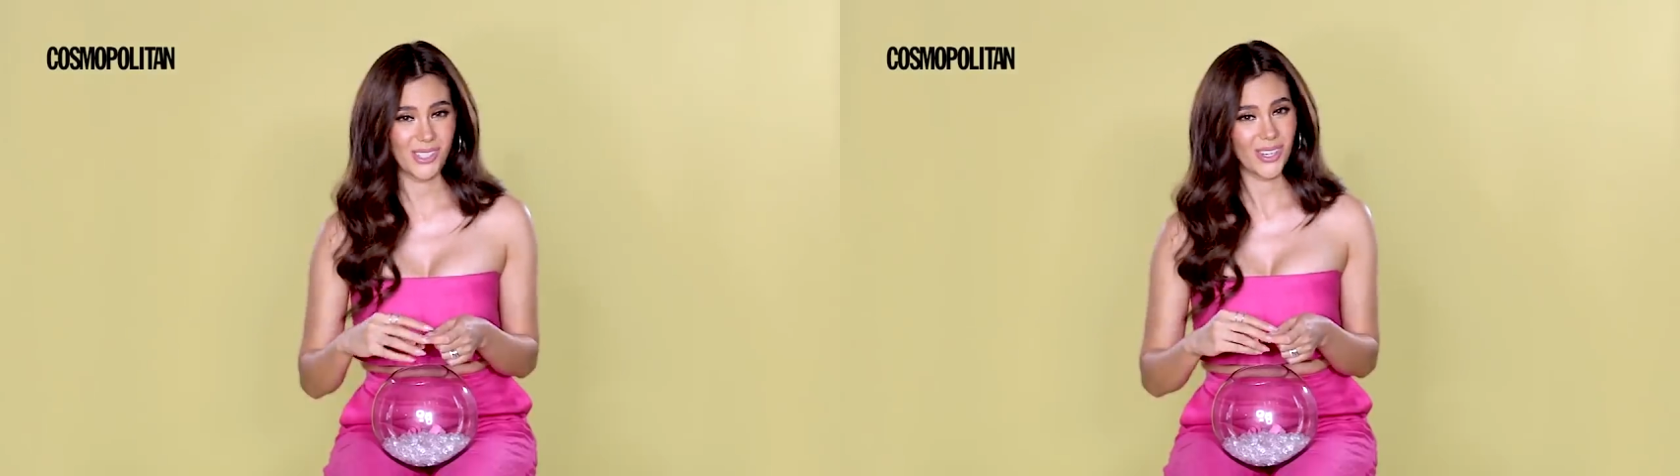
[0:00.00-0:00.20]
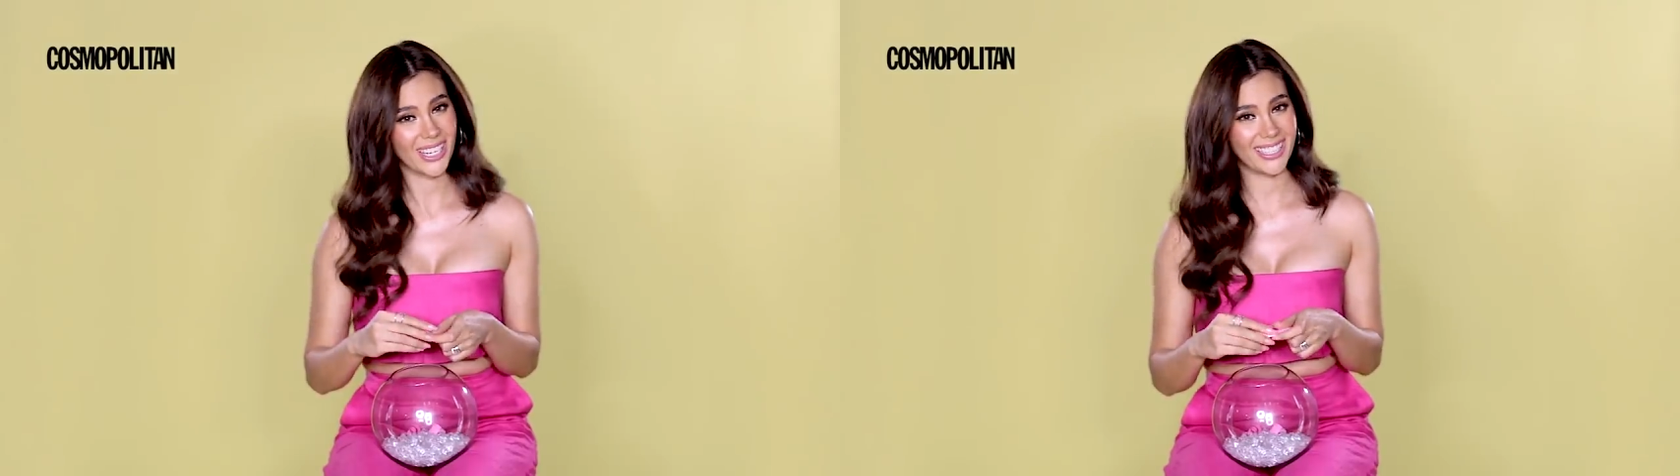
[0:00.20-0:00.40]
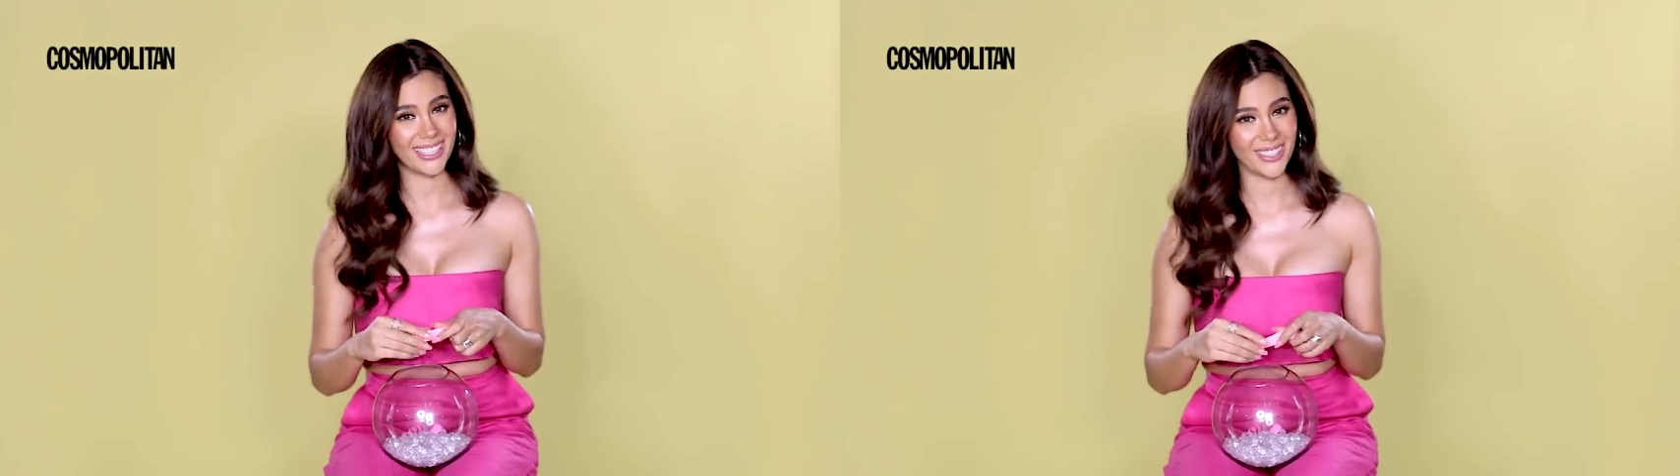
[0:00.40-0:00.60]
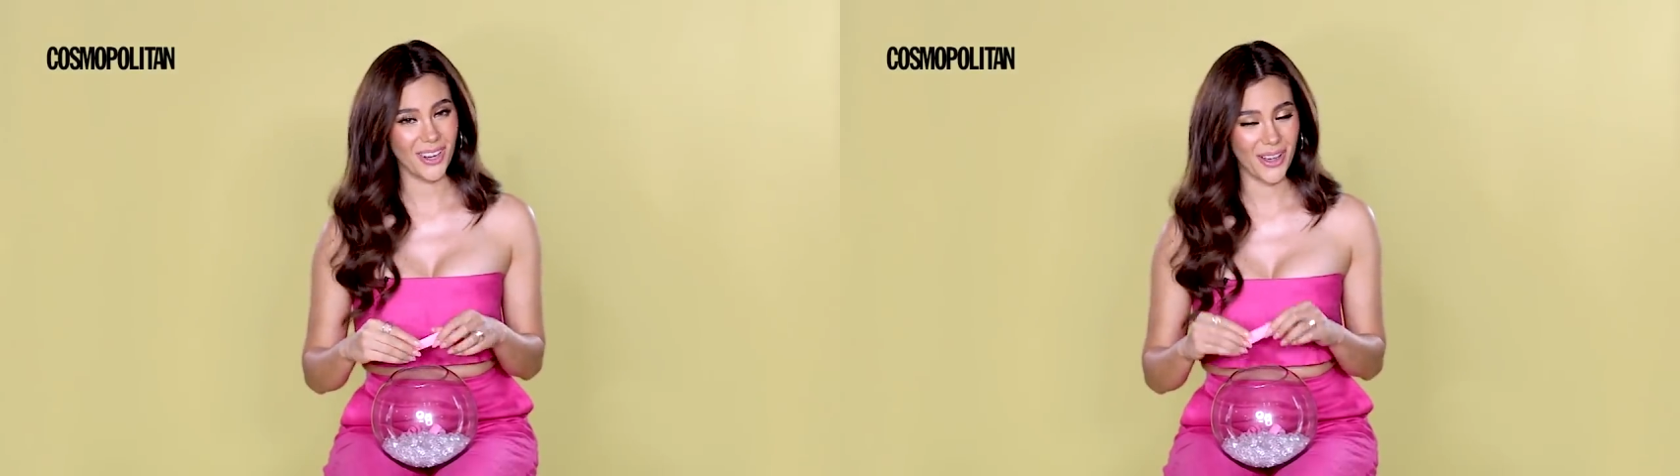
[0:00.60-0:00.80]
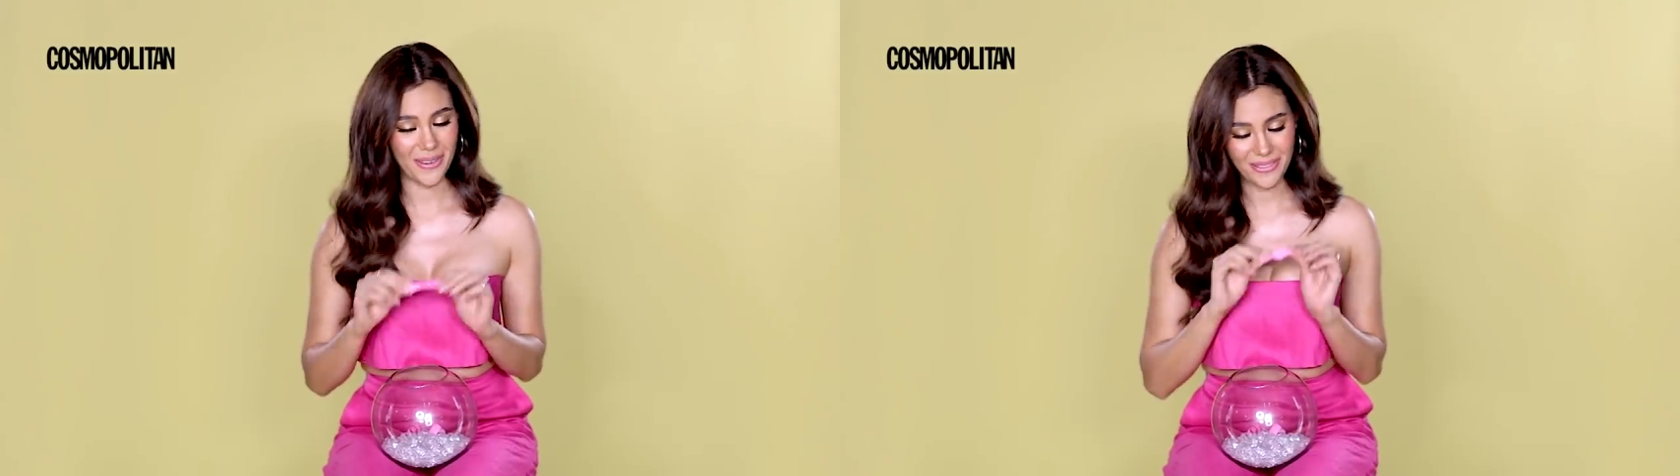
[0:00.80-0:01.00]
so I needed
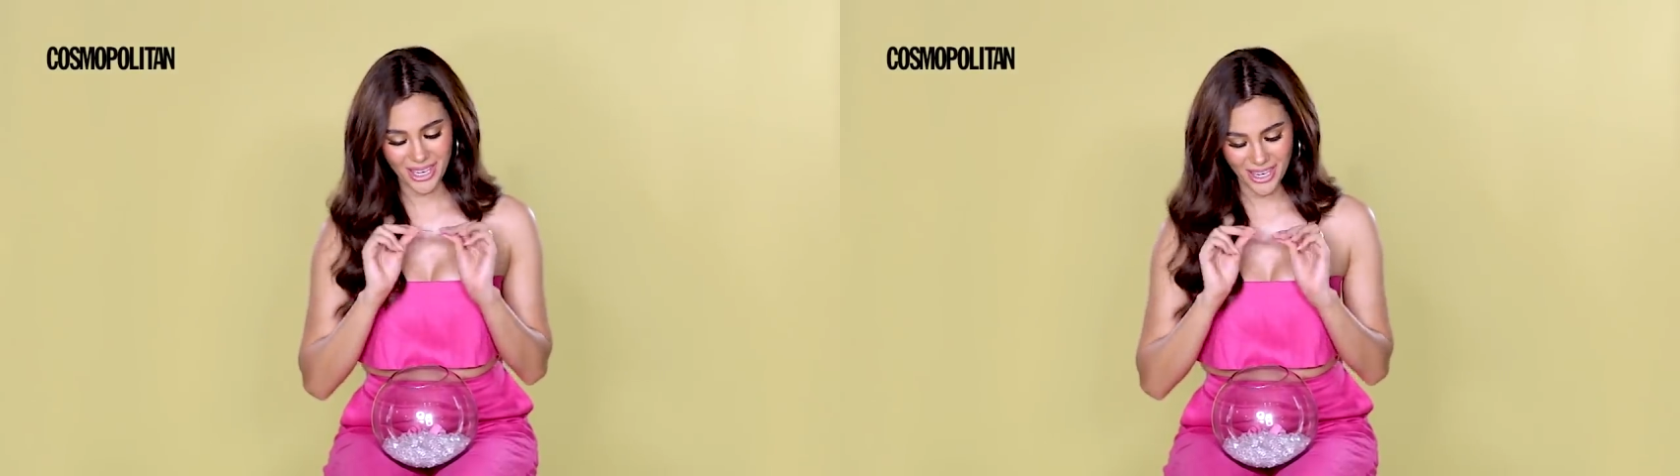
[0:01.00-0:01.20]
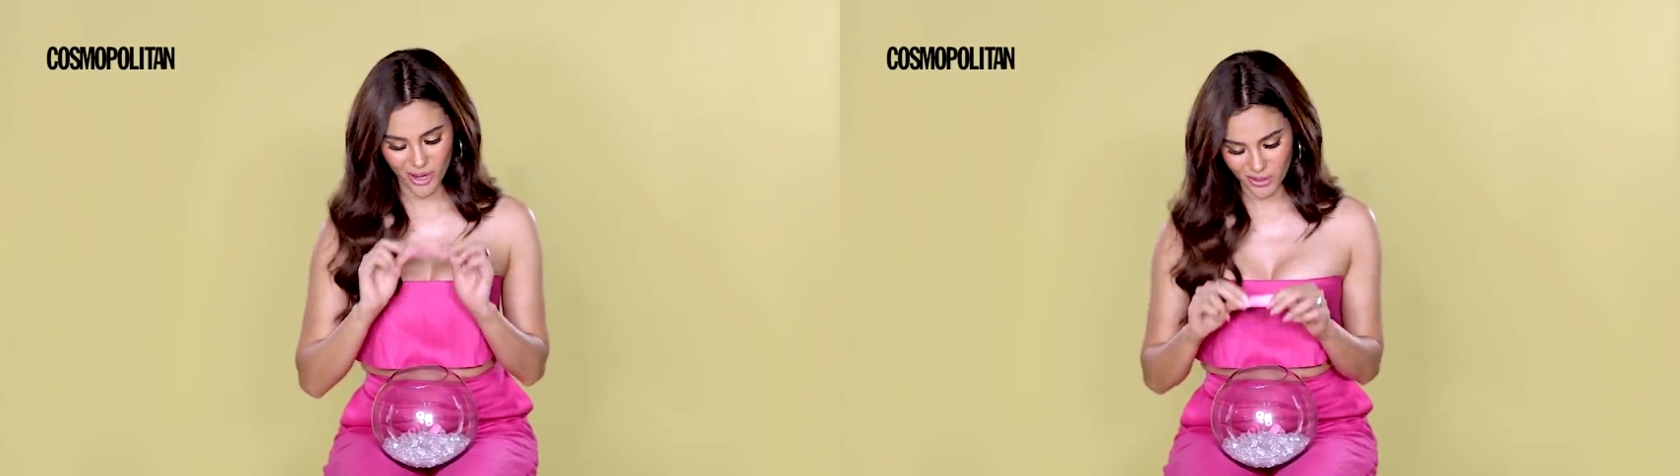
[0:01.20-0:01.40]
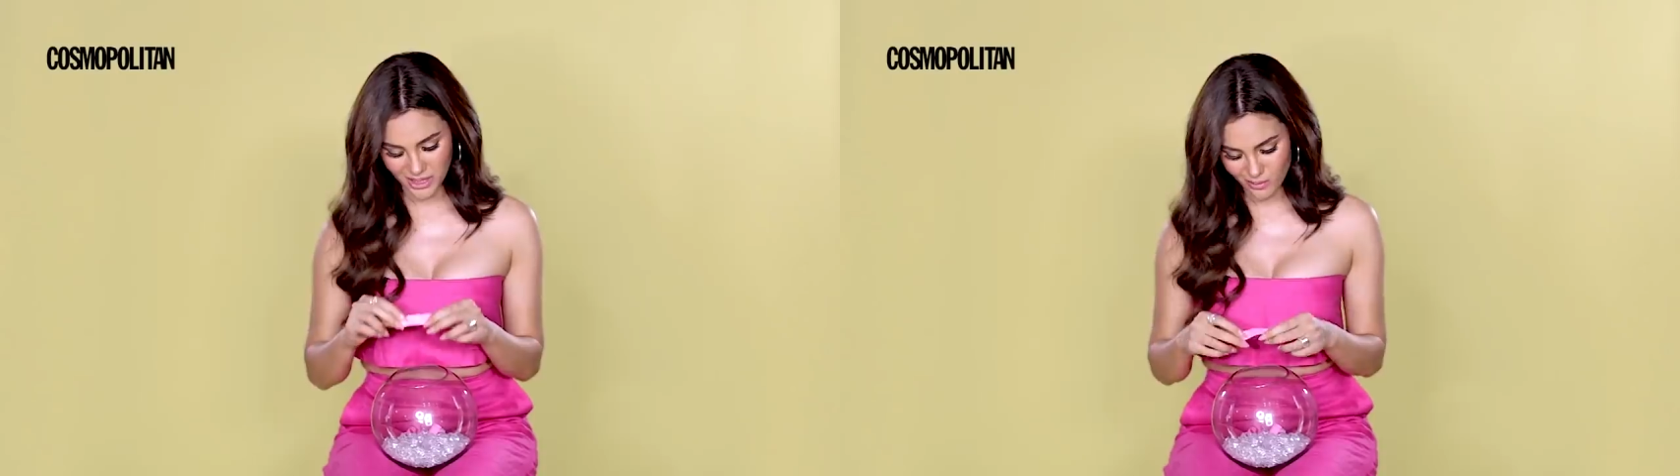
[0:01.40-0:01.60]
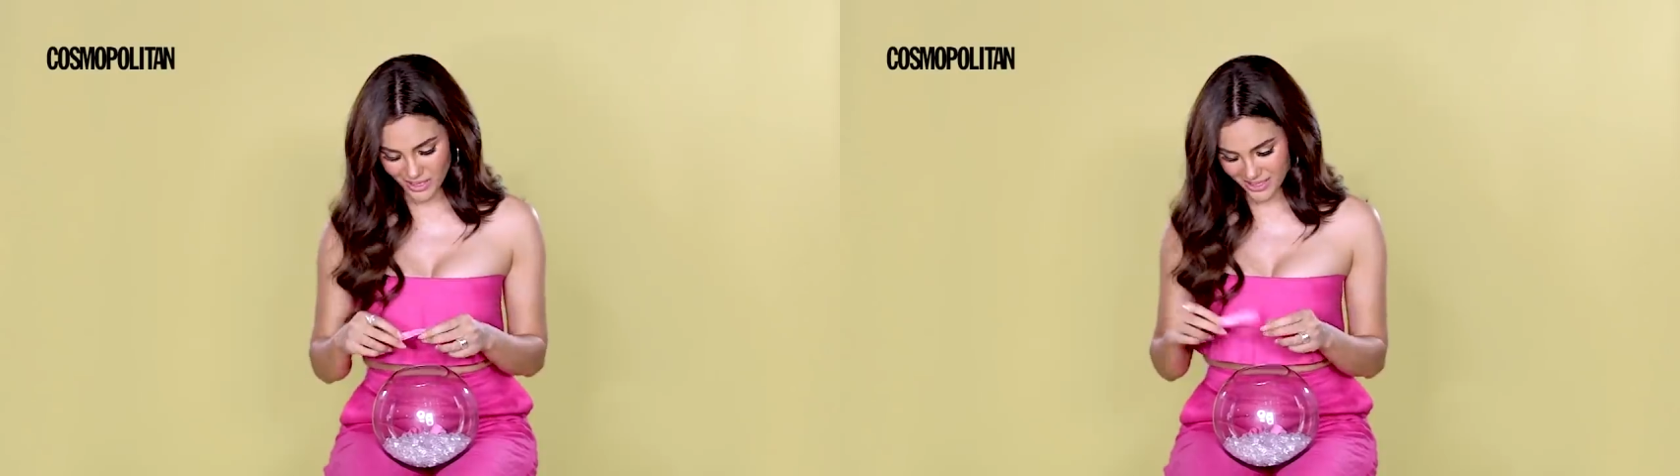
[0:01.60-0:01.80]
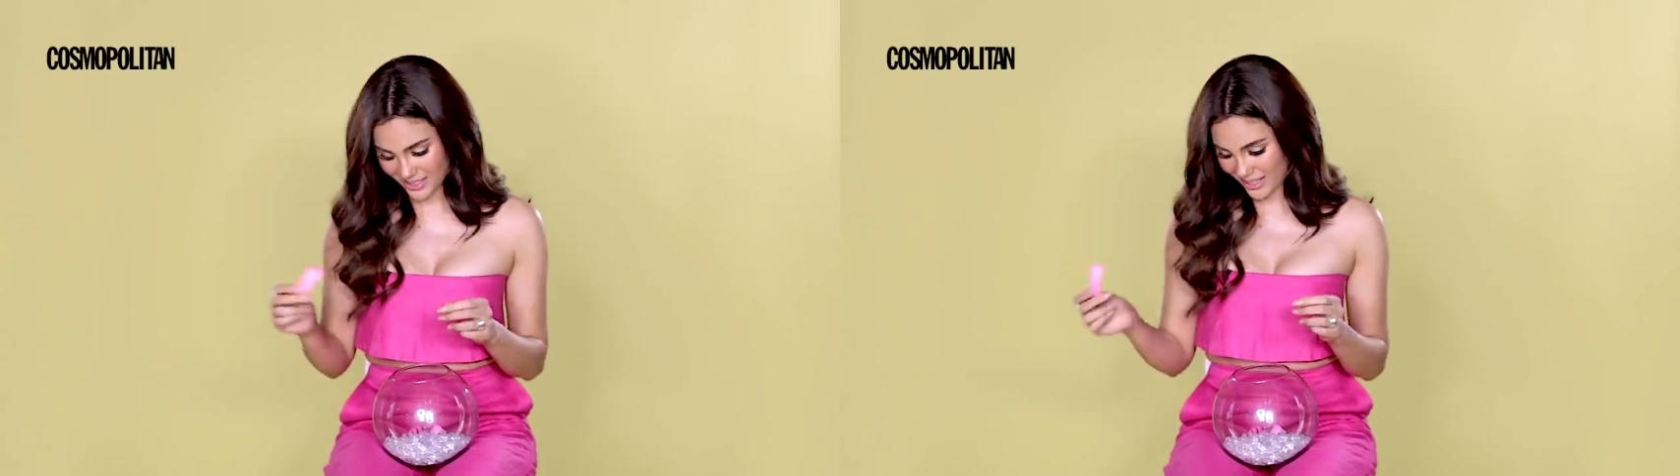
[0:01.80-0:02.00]
coffee, and I went to
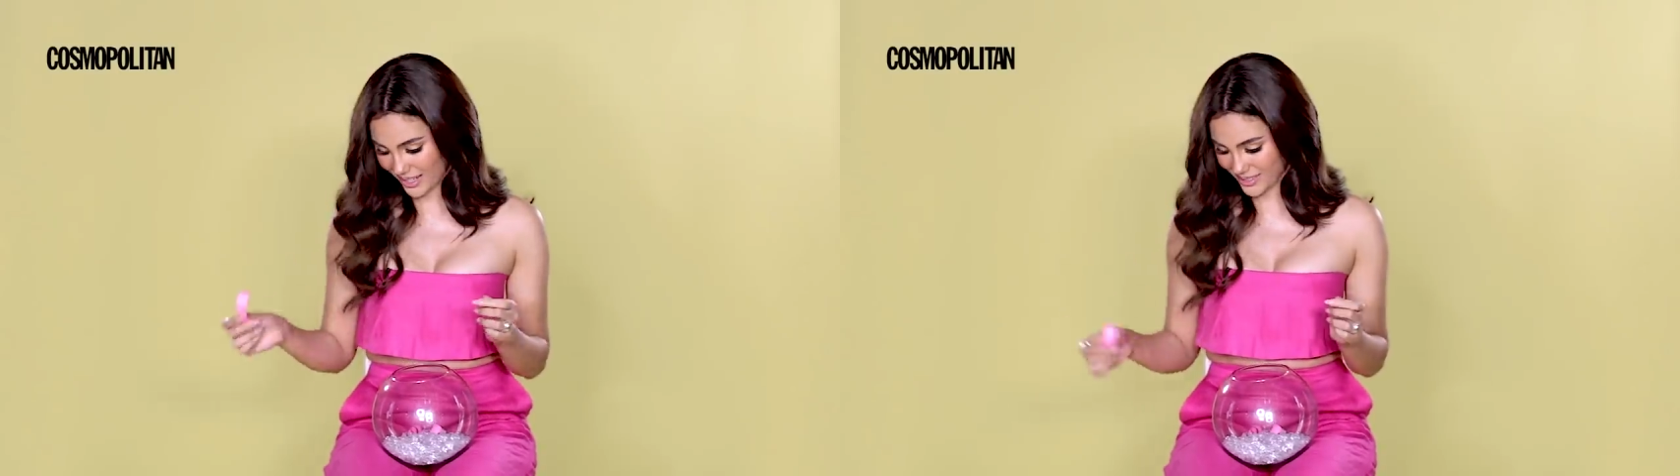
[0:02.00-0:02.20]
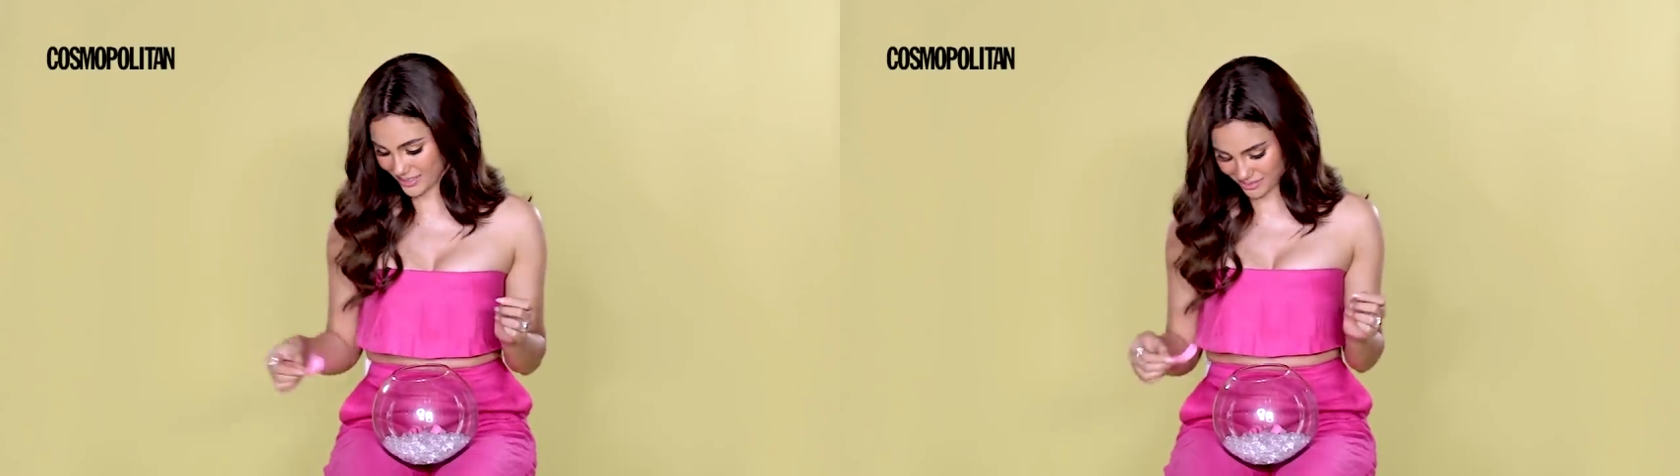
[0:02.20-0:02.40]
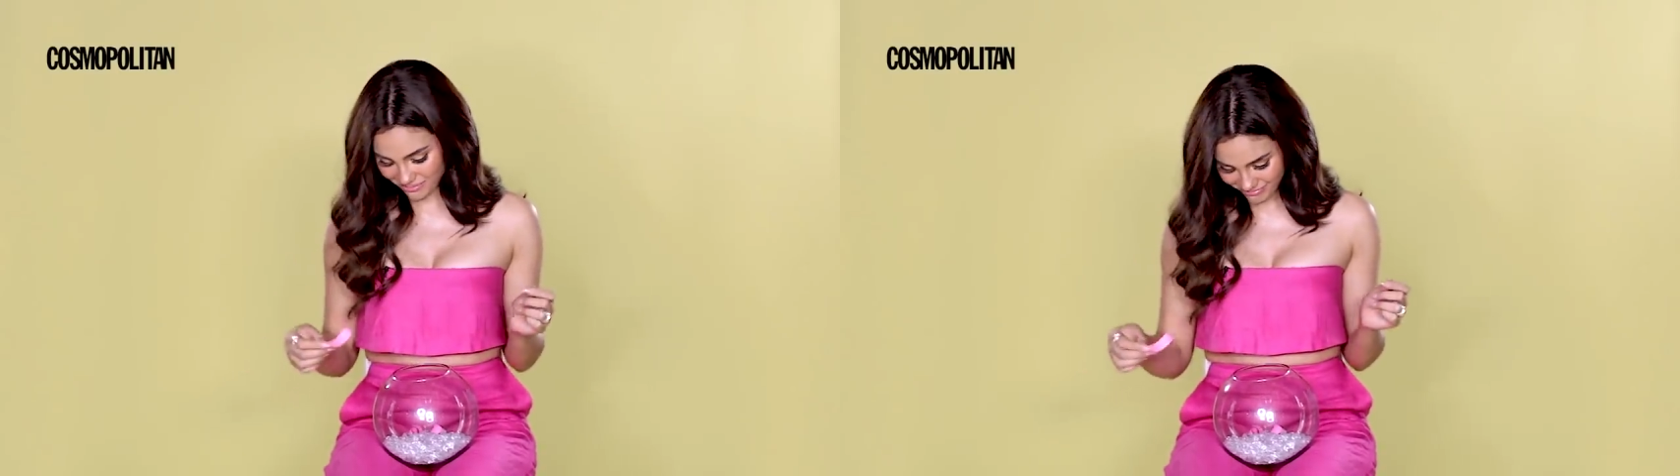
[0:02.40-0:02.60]
Mason Kaiser.